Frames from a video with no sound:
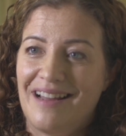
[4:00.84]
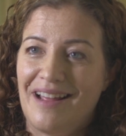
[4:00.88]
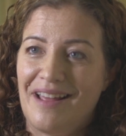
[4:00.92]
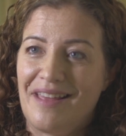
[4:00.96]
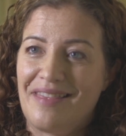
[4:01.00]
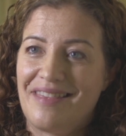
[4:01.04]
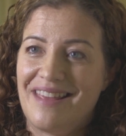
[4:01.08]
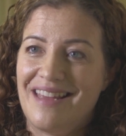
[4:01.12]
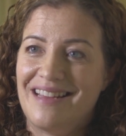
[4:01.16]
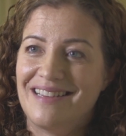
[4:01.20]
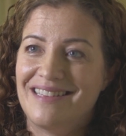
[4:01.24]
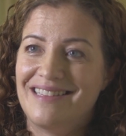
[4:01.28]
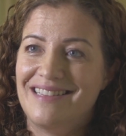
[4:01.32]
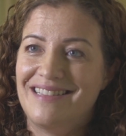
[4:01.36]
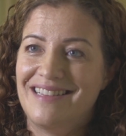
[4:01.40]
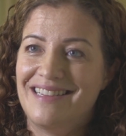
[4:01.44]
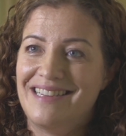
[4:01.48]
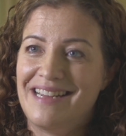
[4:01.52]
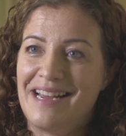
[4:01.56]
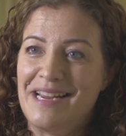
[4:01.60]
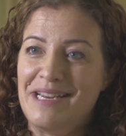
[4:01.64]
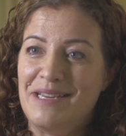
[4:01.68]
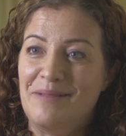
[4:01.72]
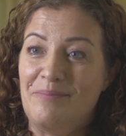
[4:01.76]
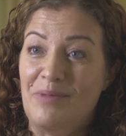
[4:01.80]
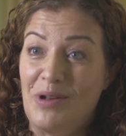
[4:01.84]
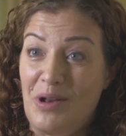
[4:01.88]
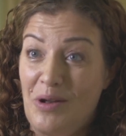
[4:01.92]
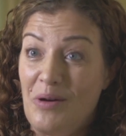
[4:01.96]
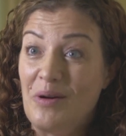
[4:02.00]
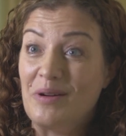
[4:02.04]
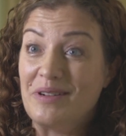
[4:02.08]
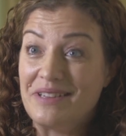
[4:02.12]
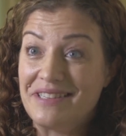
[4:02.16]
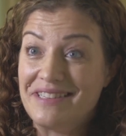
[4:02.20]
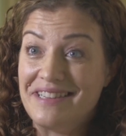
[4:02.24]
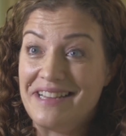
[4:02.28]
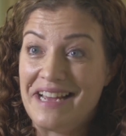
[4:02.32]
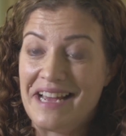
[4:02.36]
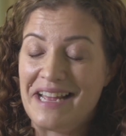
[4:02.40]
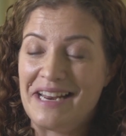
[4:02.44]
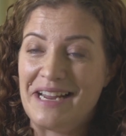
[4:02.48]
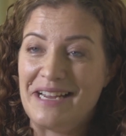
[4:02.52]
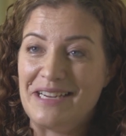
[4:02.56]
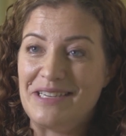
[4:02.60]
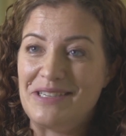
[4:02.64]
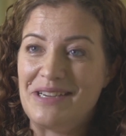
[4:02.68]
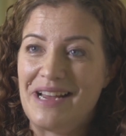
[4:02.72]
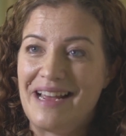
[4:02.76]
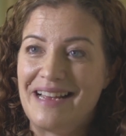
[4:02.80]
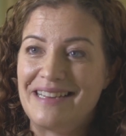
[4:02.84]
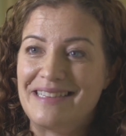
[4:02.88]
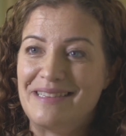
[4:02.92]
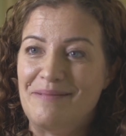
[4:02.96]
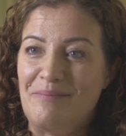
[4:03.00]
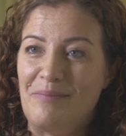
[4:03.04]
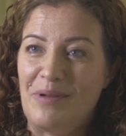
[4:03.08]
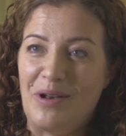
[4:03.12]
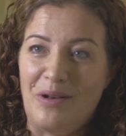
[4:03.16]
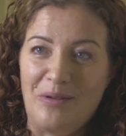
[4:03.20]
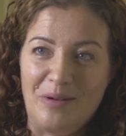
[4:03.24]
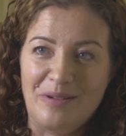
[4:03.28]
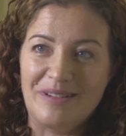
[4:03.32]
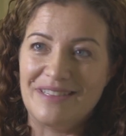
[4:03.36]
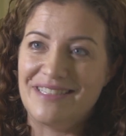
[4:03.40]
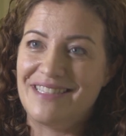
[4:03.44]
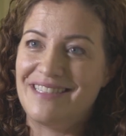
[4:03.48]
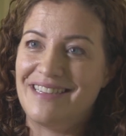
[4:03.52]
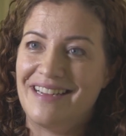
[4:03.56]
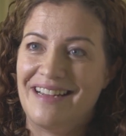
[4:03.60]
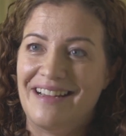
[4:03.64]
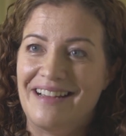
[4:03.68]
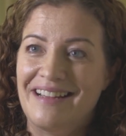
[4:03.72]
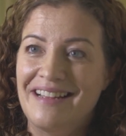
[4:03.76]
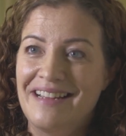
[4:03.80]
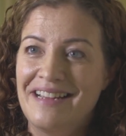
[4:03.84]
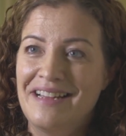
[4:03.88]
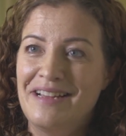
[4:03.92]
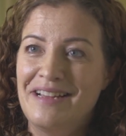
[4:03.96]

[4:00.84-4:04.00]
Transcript: like this. The data belongs to the NHS and belongs to